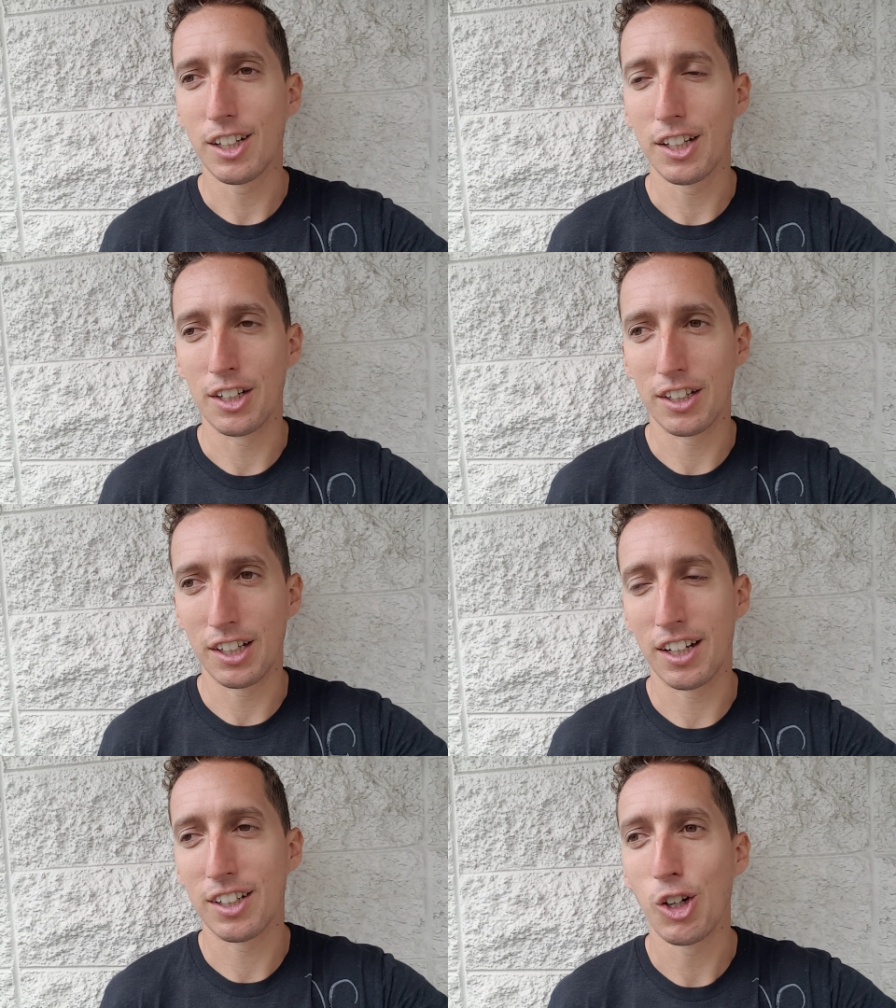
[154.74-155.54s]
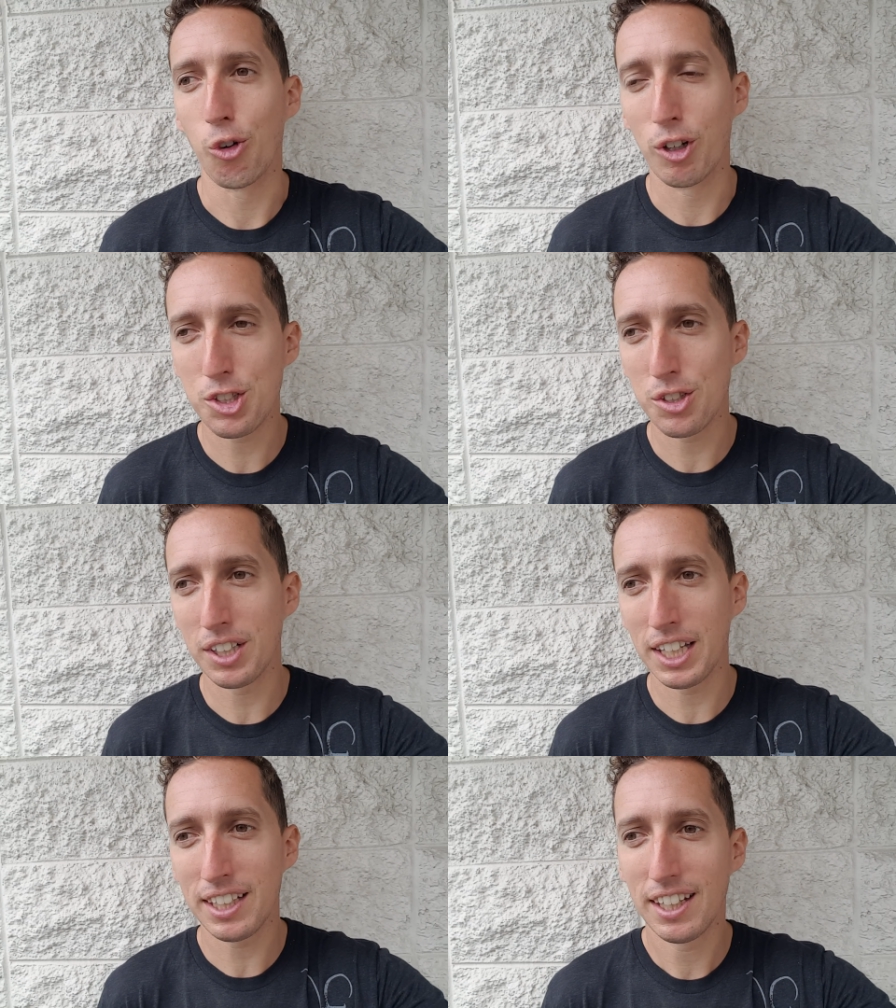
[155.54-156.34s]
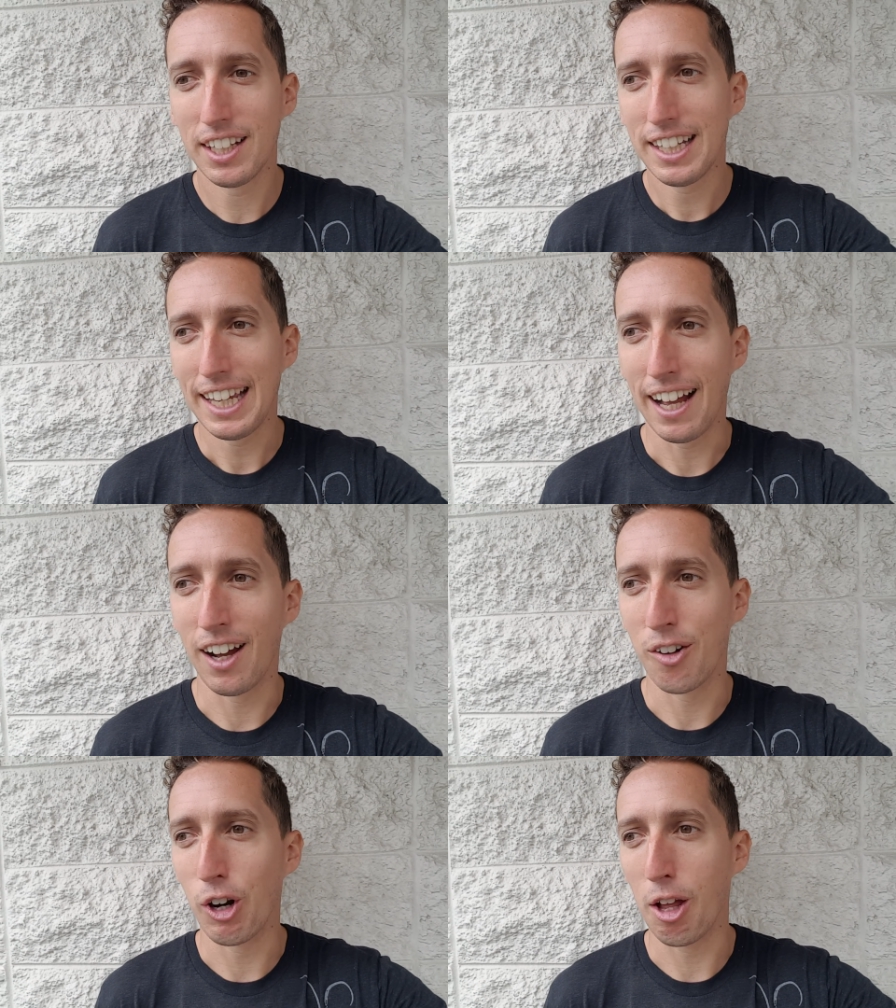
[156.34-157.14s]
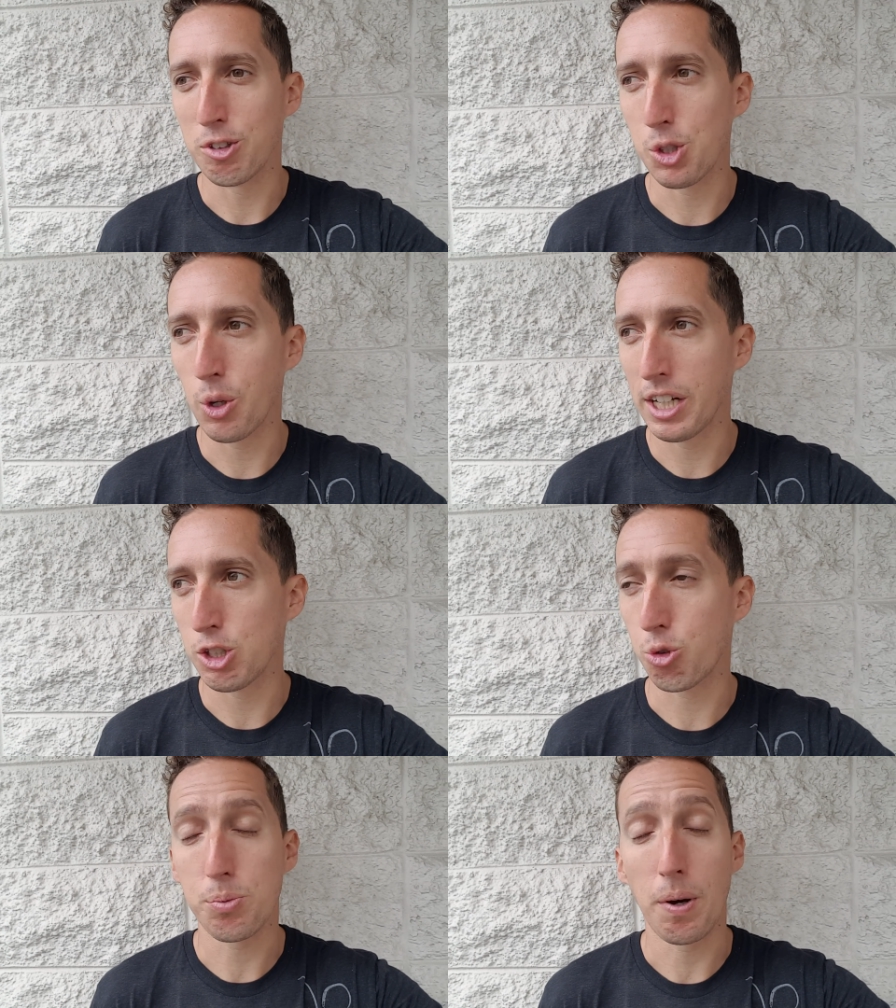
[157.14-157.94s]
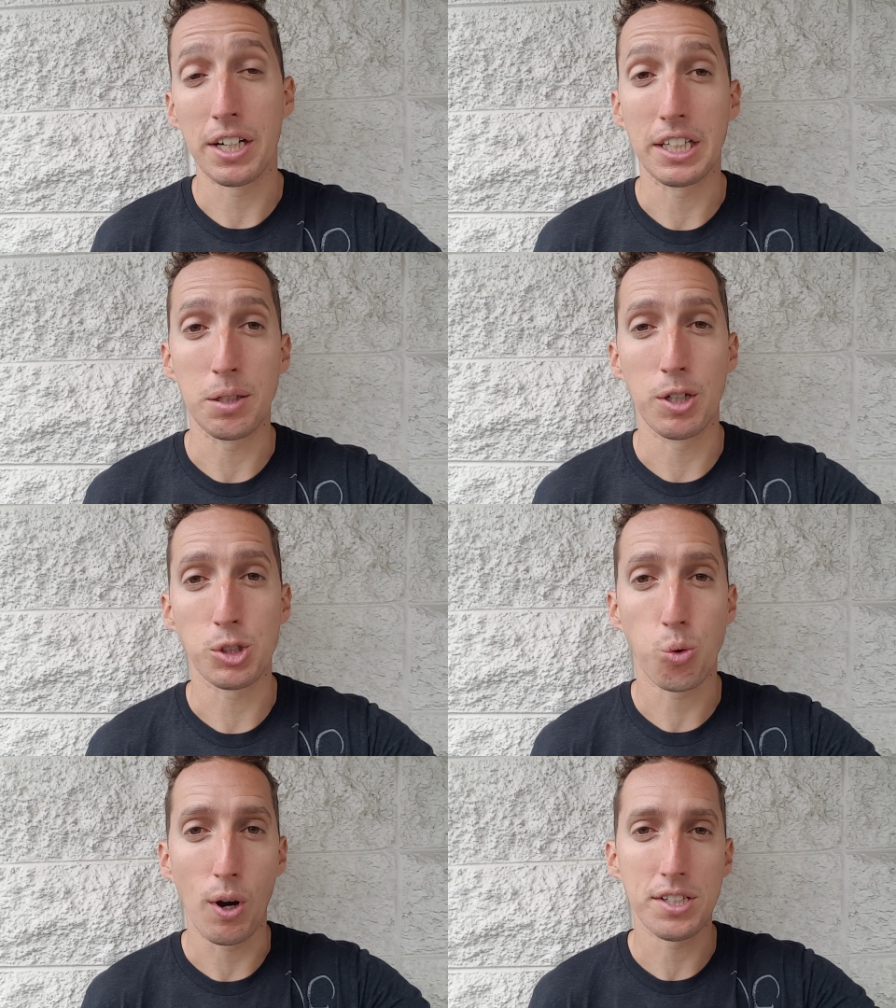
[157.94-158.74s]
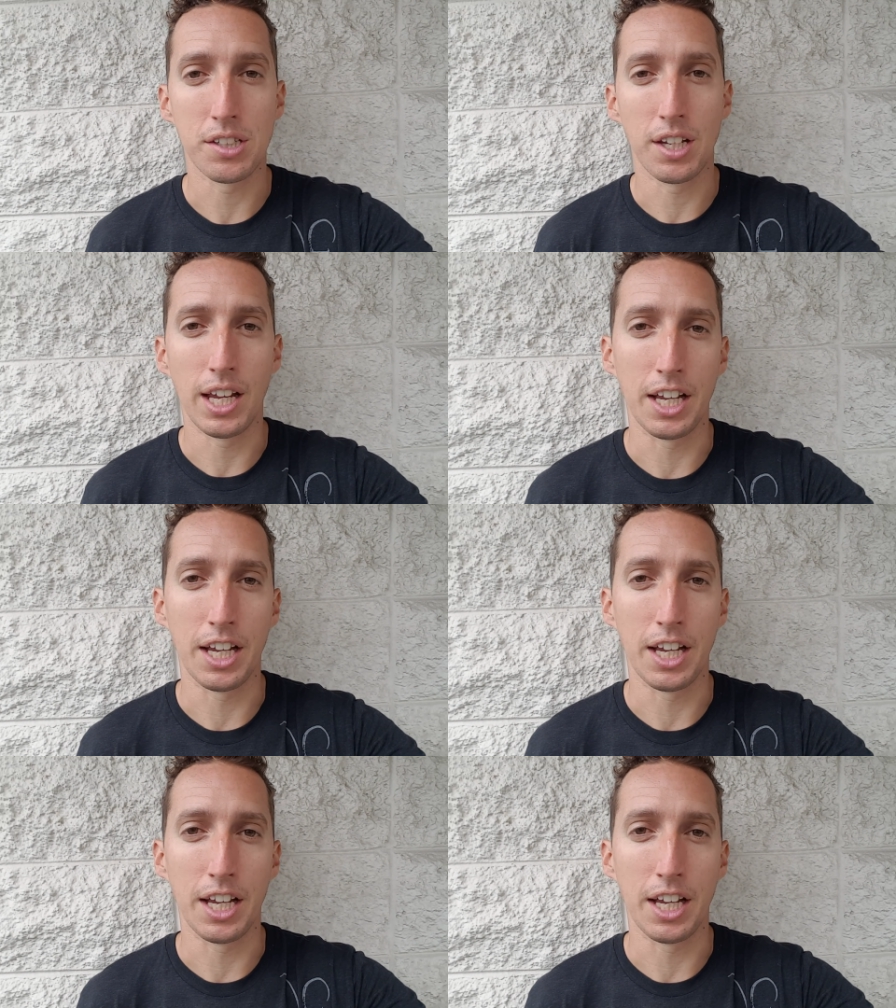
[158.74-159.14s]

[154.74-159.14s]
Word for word: it uh, originally, uh, what I was doing is responding to email twice a day.